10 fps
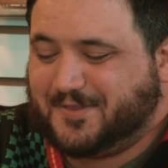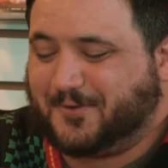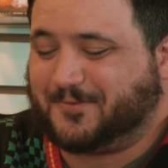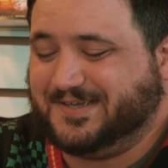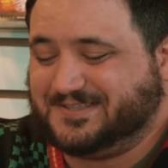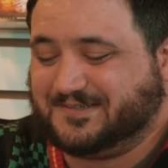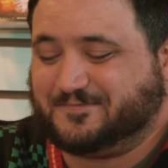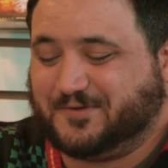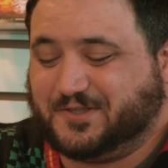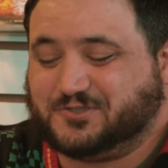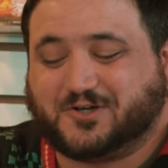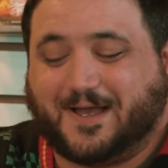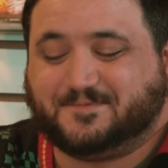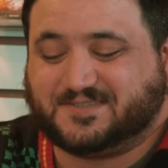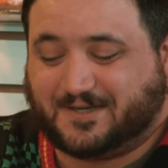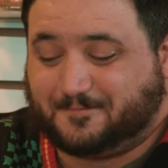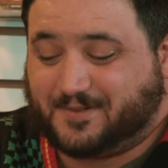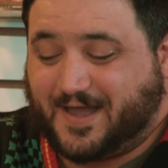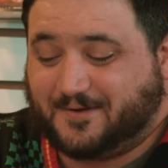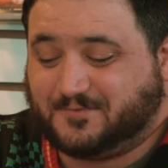The reason for the drop
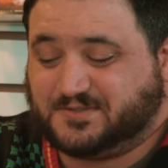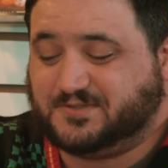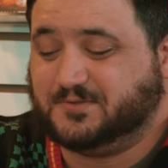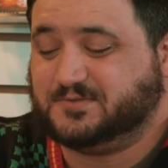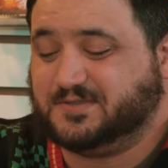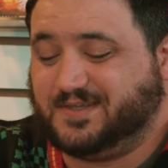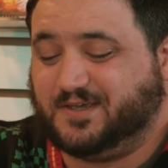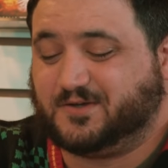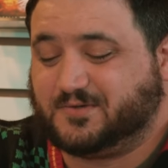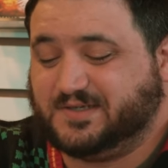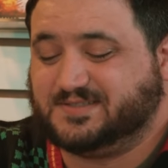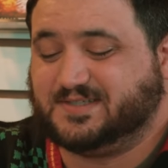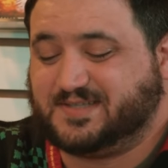subplot was due to the increased